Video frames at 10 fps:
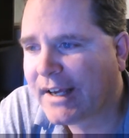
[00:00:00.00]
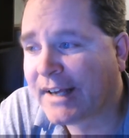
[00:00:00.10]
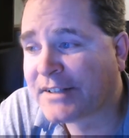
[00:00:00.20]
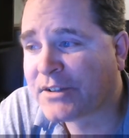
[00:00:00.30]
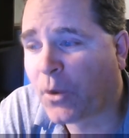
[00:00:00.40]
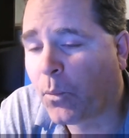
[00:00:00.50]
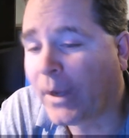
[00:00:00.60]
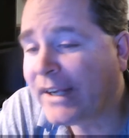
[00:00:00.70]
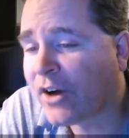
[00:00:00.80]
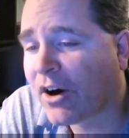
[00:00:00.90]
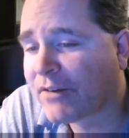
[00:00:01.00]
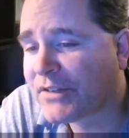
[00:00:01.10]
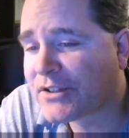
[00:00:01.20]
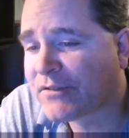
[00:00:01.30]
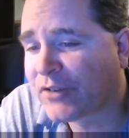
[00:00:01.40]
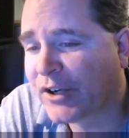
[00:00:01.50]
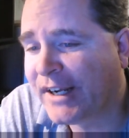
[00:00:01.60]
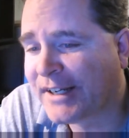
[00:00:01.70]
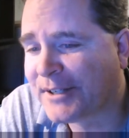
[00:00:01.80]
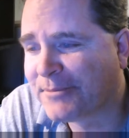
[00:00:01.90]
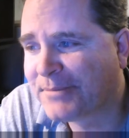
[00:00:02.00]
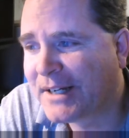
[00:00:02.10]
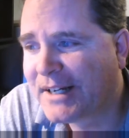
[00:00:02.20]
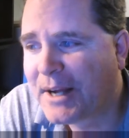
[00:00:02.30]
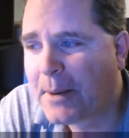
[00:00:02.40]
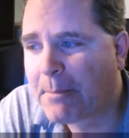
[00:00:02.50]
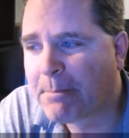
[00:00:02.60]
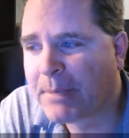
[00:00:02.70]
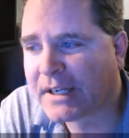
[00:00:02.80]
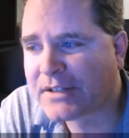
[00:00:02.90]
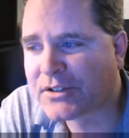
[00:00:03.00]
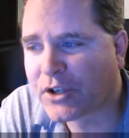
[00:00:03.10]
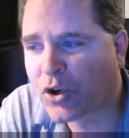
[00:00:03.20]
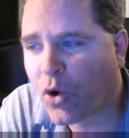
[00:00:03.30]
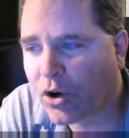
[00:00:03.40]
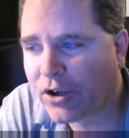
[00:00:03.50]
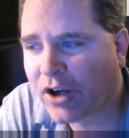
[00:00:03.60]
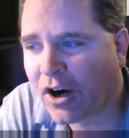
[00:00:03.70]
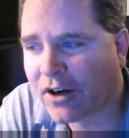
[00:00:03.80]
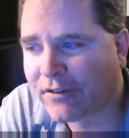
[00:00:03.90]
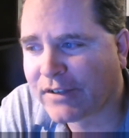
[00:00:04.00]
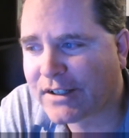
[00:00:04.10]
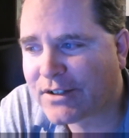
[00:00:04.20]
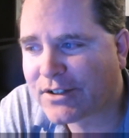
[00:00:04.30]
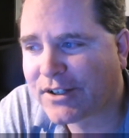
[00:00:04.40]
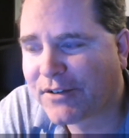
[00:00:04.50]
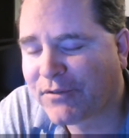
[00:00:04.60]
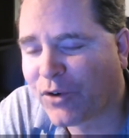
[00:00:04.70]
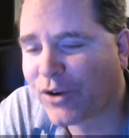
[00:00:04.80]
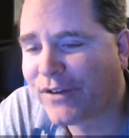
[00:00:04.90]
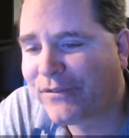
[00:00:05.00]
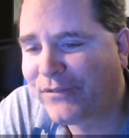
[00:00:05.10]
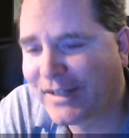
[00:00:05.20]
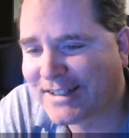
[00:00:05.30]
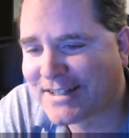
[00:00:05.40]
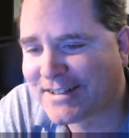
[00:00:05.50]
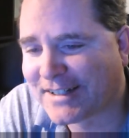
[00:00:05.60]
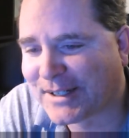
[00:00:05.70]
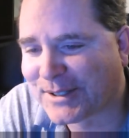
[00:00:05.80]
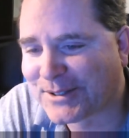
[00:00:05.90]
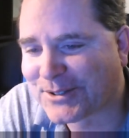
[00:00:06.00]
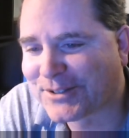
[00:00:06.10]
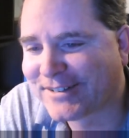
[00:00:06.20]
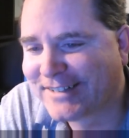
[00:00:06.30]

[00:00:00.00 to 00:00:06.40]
It's the wheat harvest for him, but it's the corn harvest for the Philistines.